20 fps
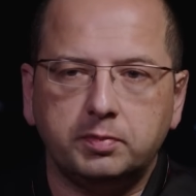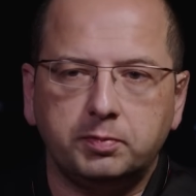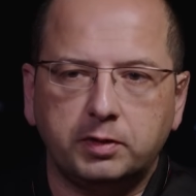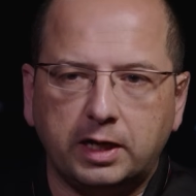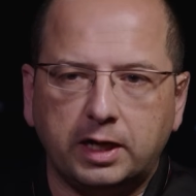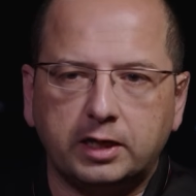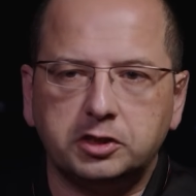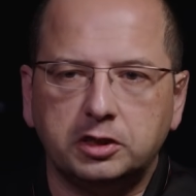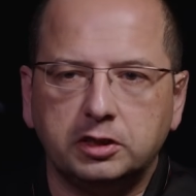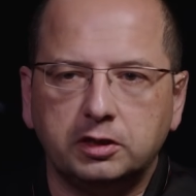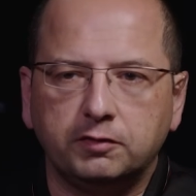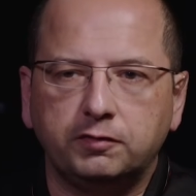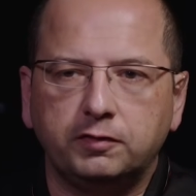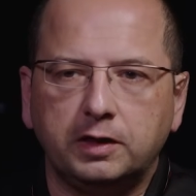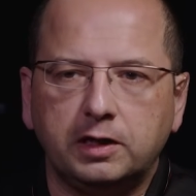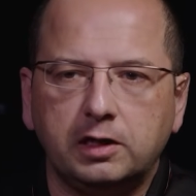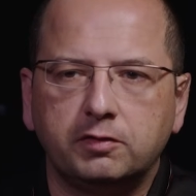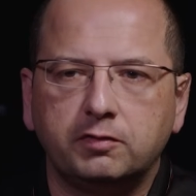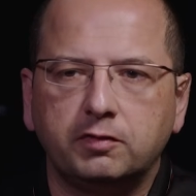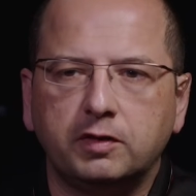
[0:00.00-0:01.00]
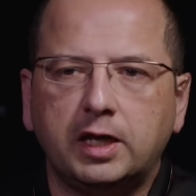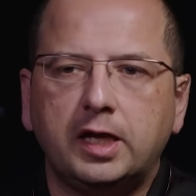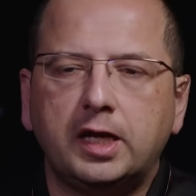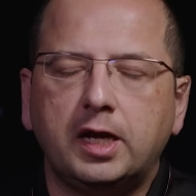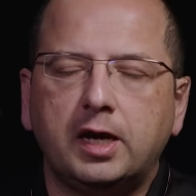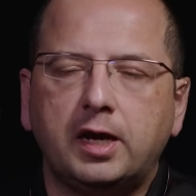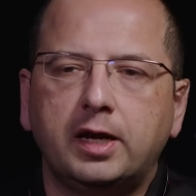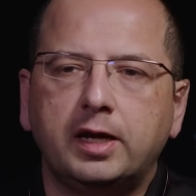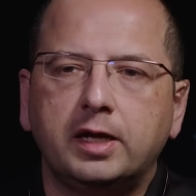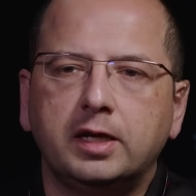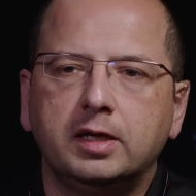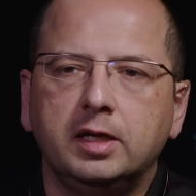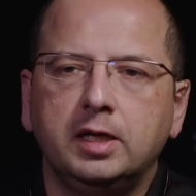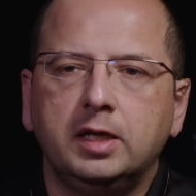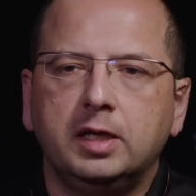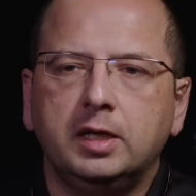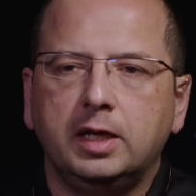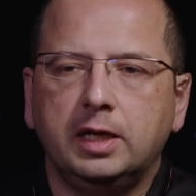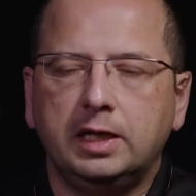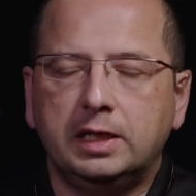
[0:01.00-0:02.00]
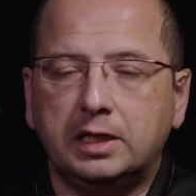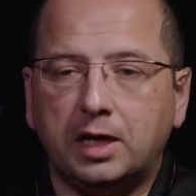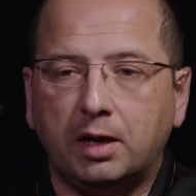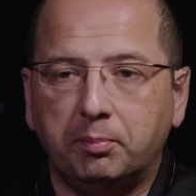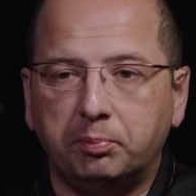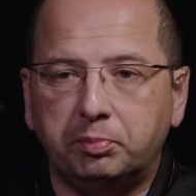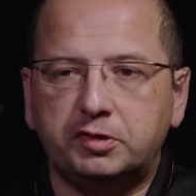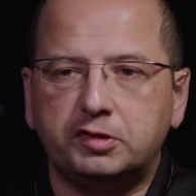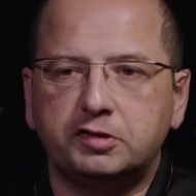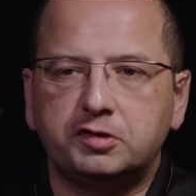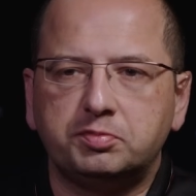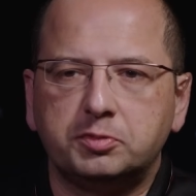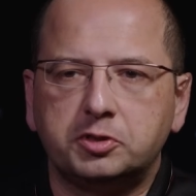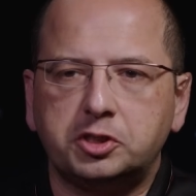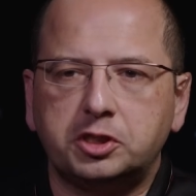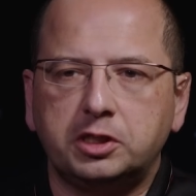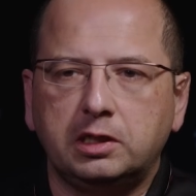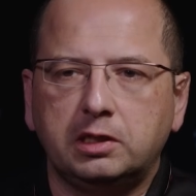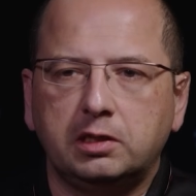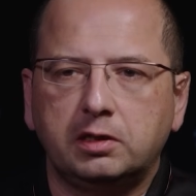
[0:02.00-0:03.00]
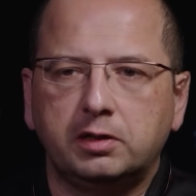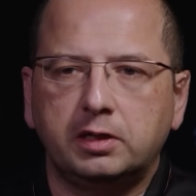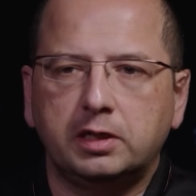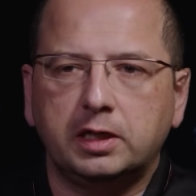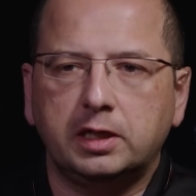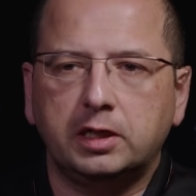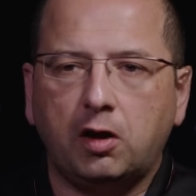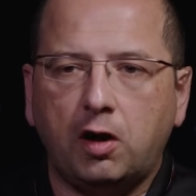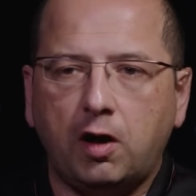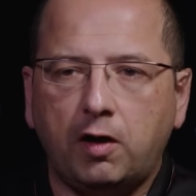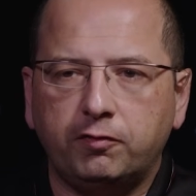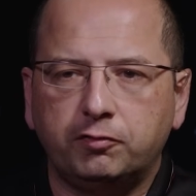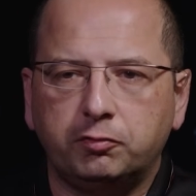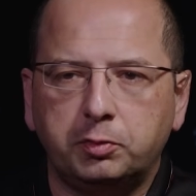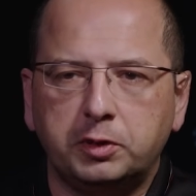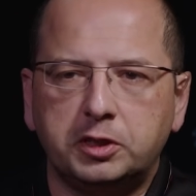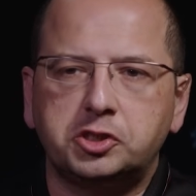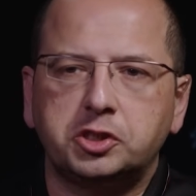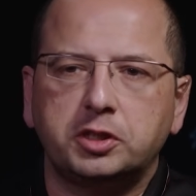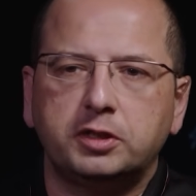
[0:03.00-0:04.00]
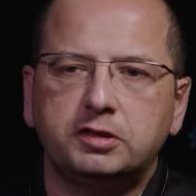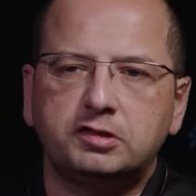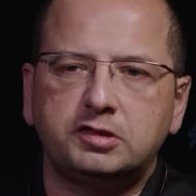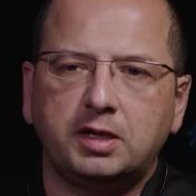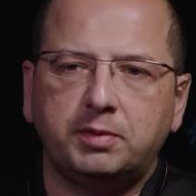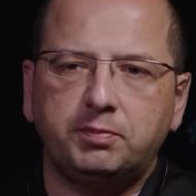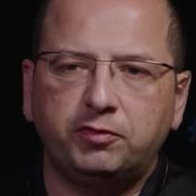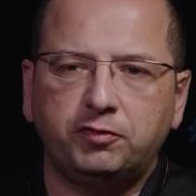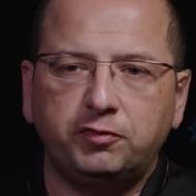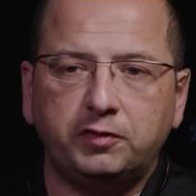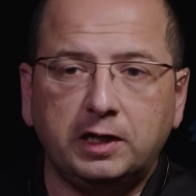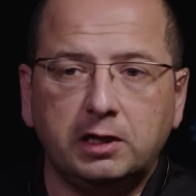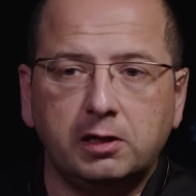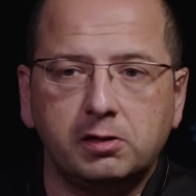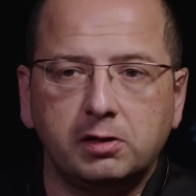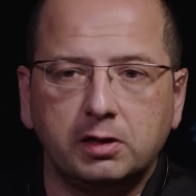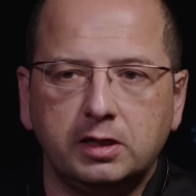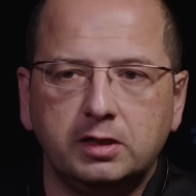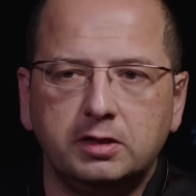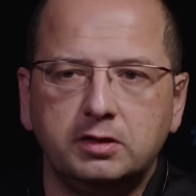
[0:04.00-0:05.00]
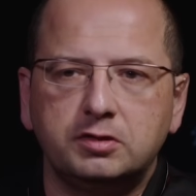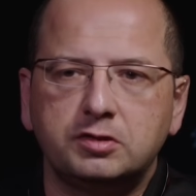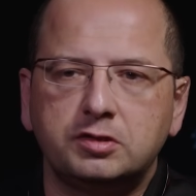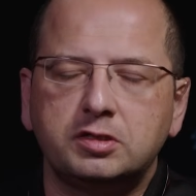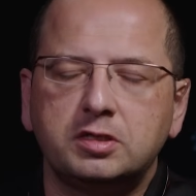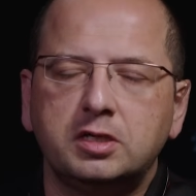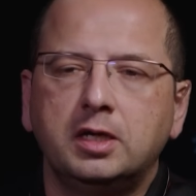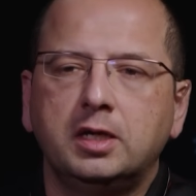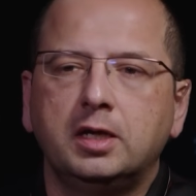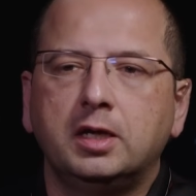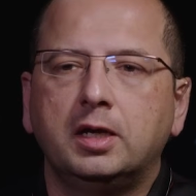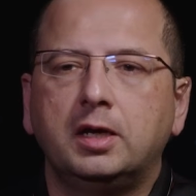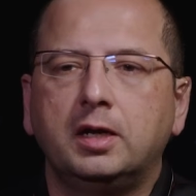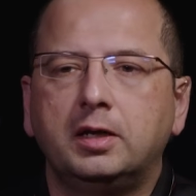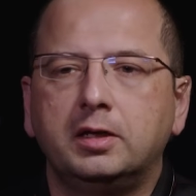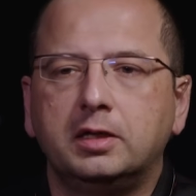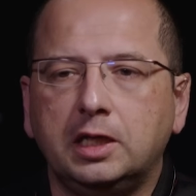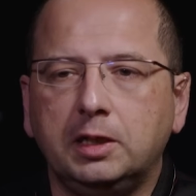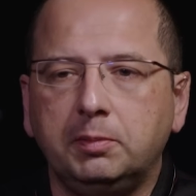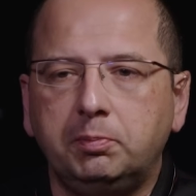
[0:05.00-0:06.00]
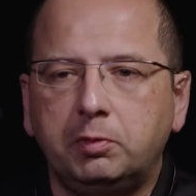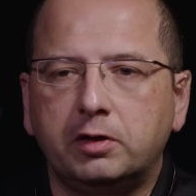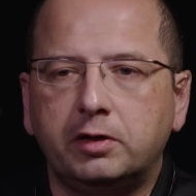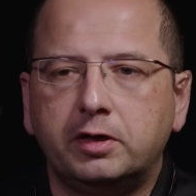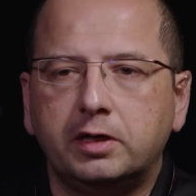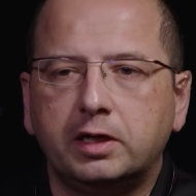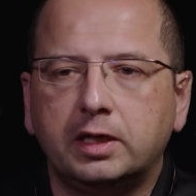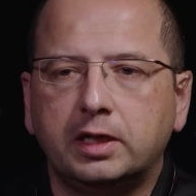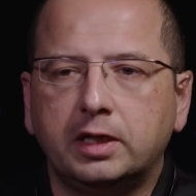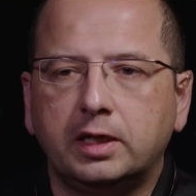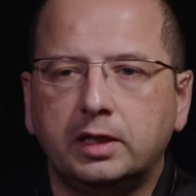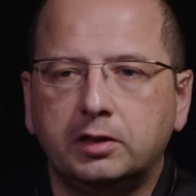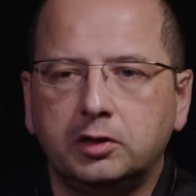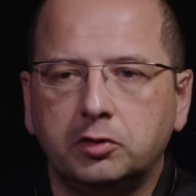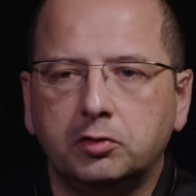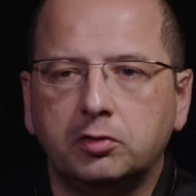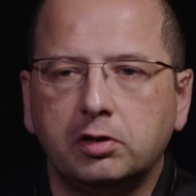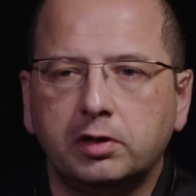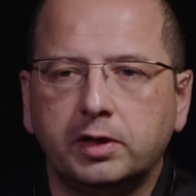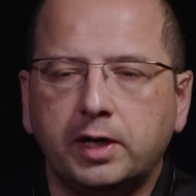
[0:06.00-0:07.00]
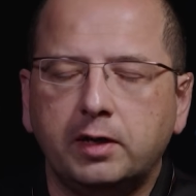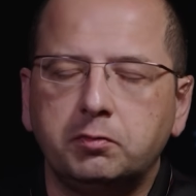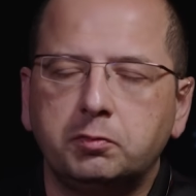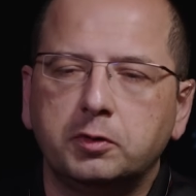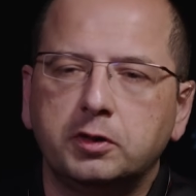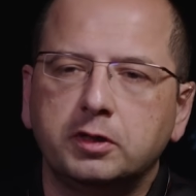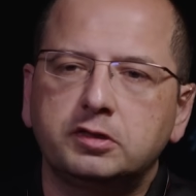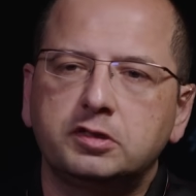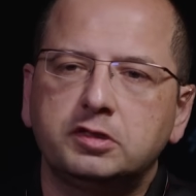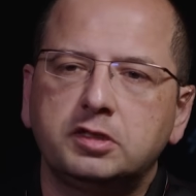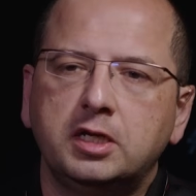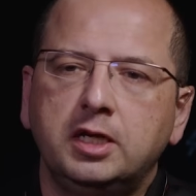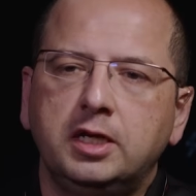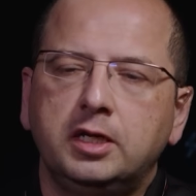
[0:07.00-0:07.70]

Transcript: But actually, the field of AI encompasses machine learning, of which a subfield is uh, deep learning and neural networks.